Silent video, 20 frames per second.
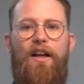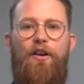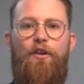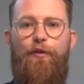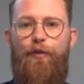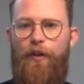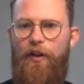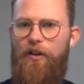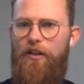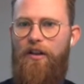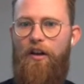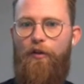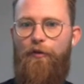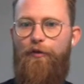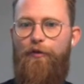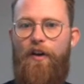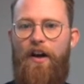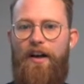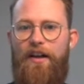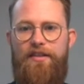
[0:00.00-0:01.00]
a lot
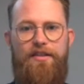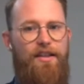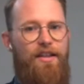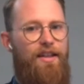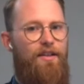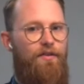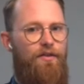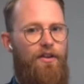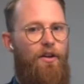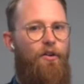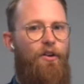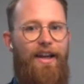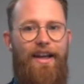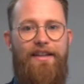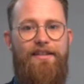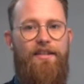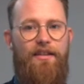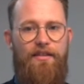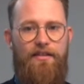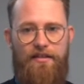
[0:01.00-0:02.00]
faster, even though it
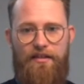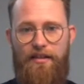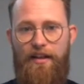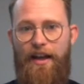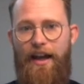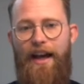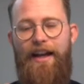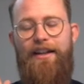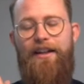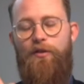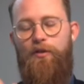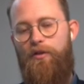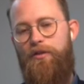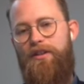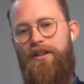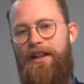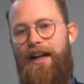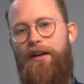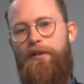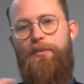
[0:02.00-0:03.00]
isn't, and it will
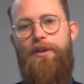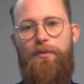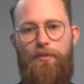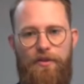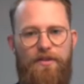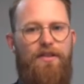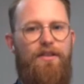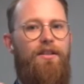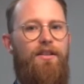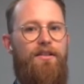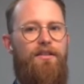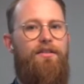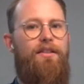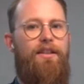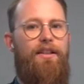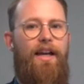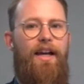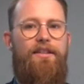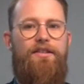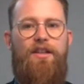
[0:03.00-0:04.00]
allow people to
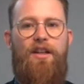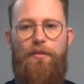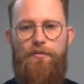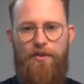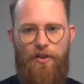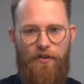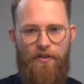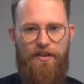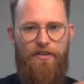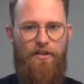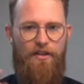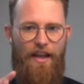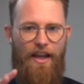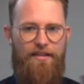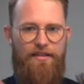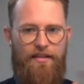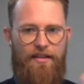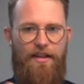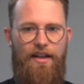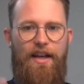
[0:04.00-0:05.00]
catch up. So
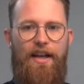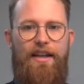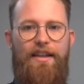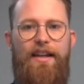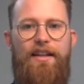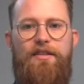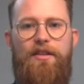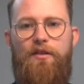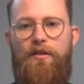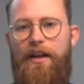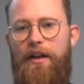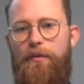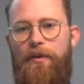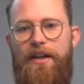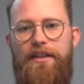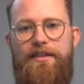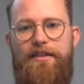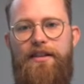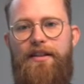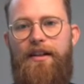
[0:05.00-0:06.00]
that's a great way
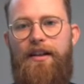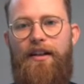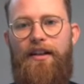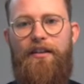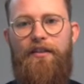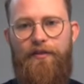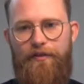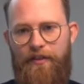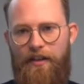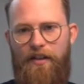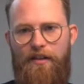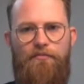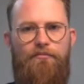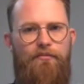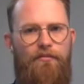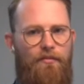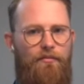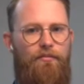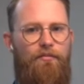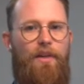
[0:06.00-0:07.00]
to kind of
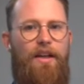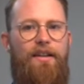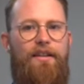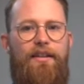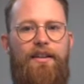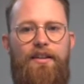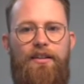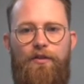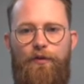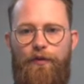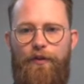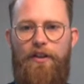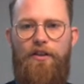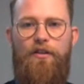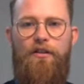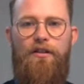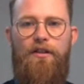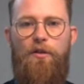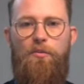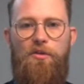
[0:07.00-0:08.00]
make things feel
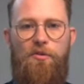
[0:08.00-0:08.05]
a little bit